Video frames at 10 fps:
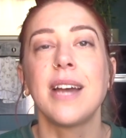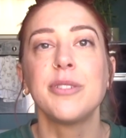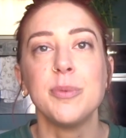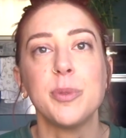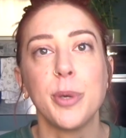
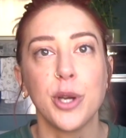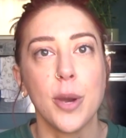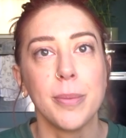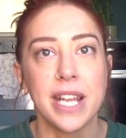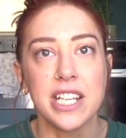allowed him to
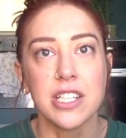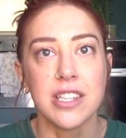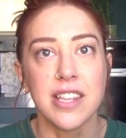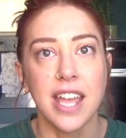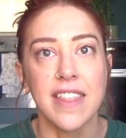put
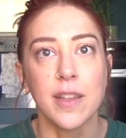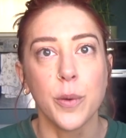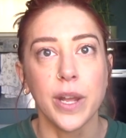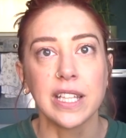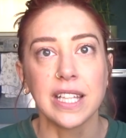combinations
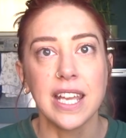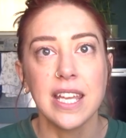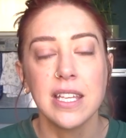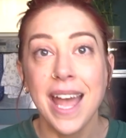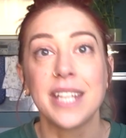together
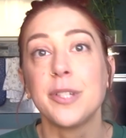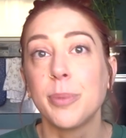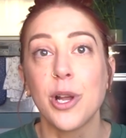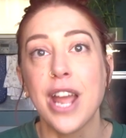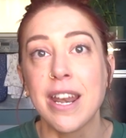quickly
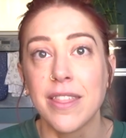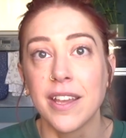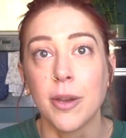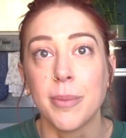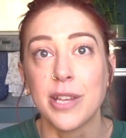and block
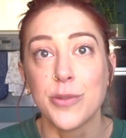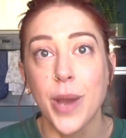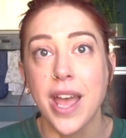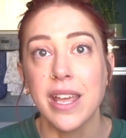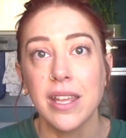anything coming
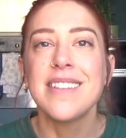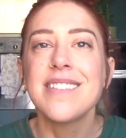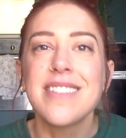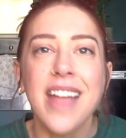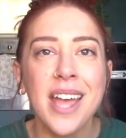his way.
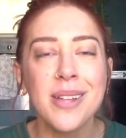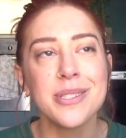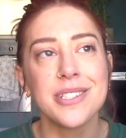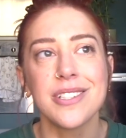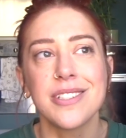His
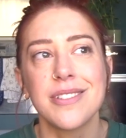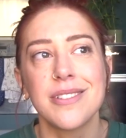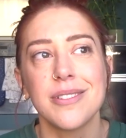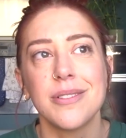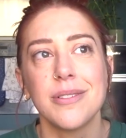style is
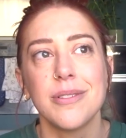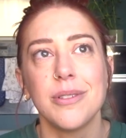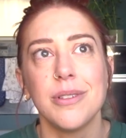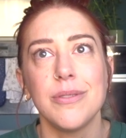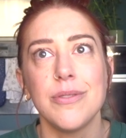just
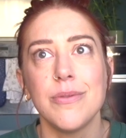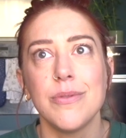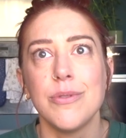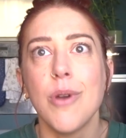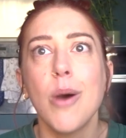
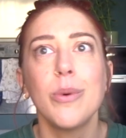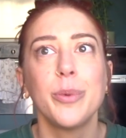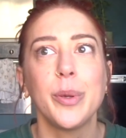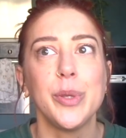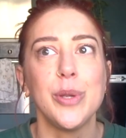not
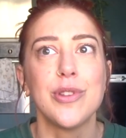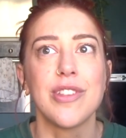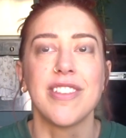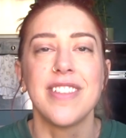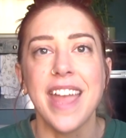what we were
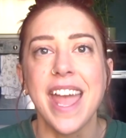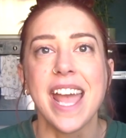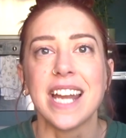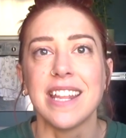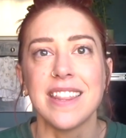used to
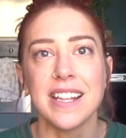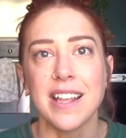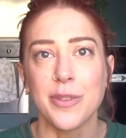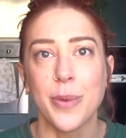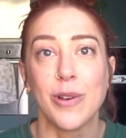seeing, and I
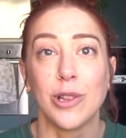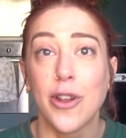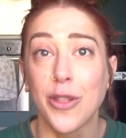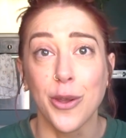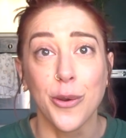think that's where a
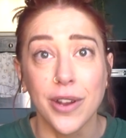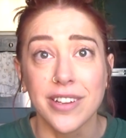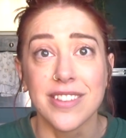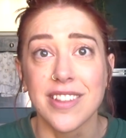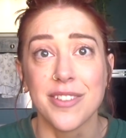lot of the
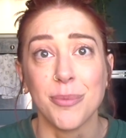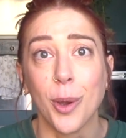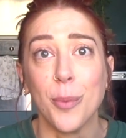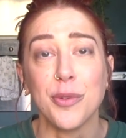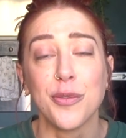
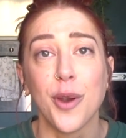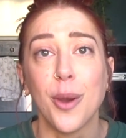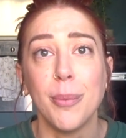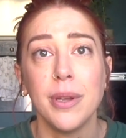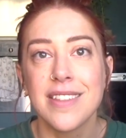criticism comes
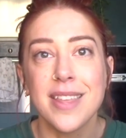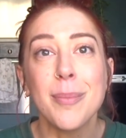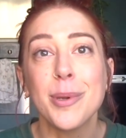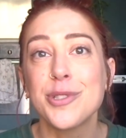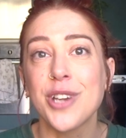from.
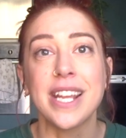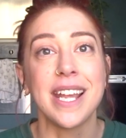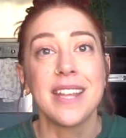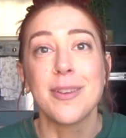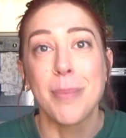Sambo
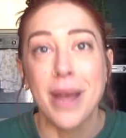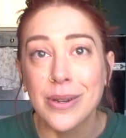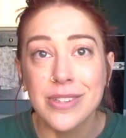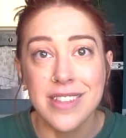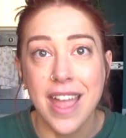striking is
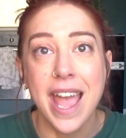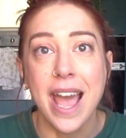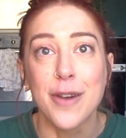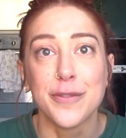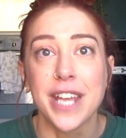about
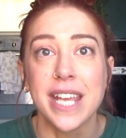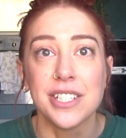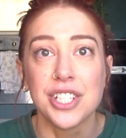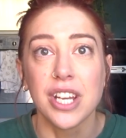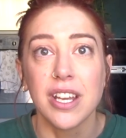staying out of
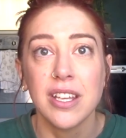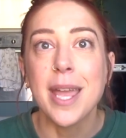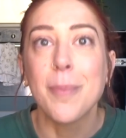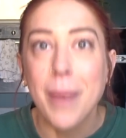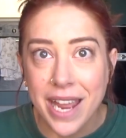danger,
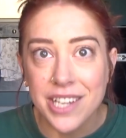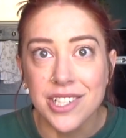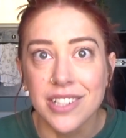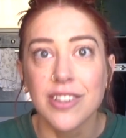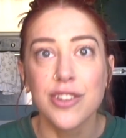staying
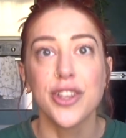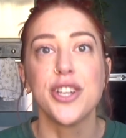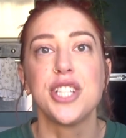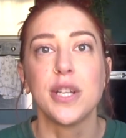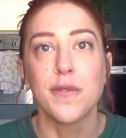patient,
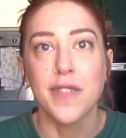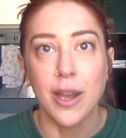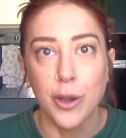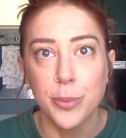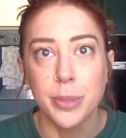searching
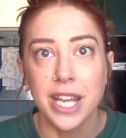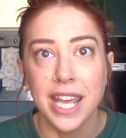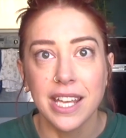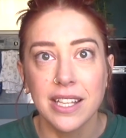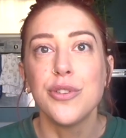for that
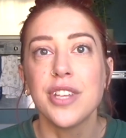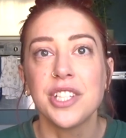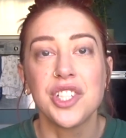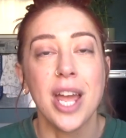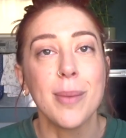opening,
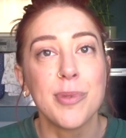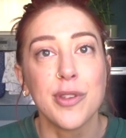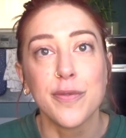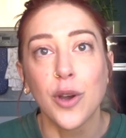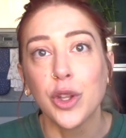using
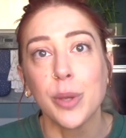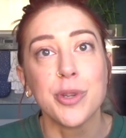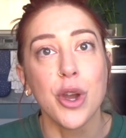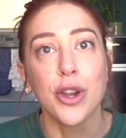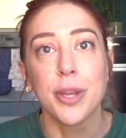jabs at
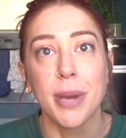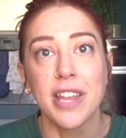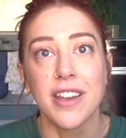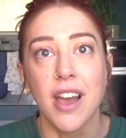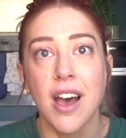volume to
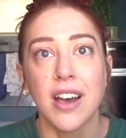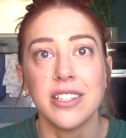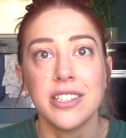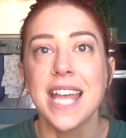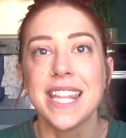occupy the
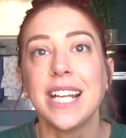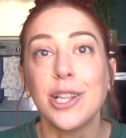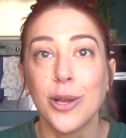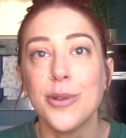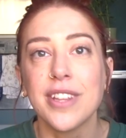guard, and
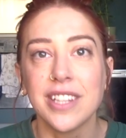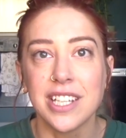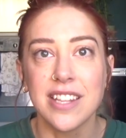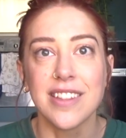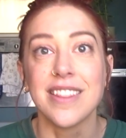then closing
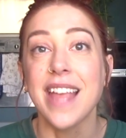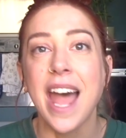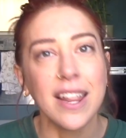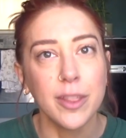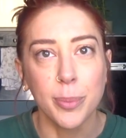the
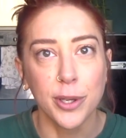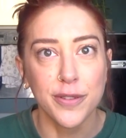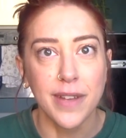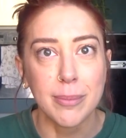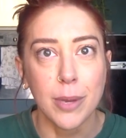distance at the
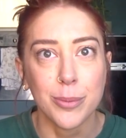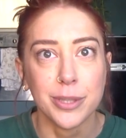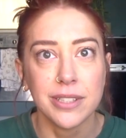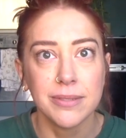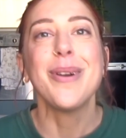perfect
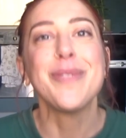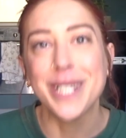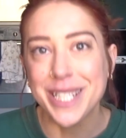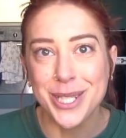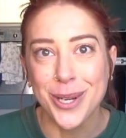moment.
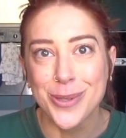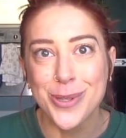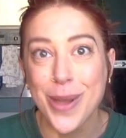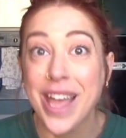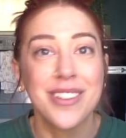However, he
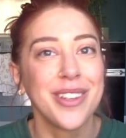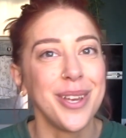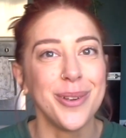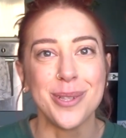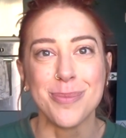chose to
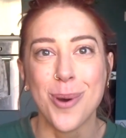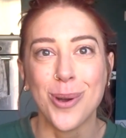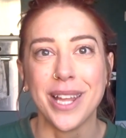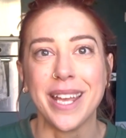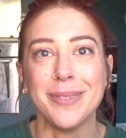execute his
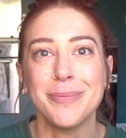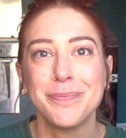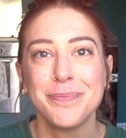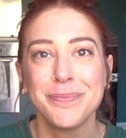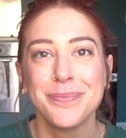
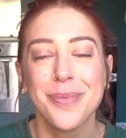mauling,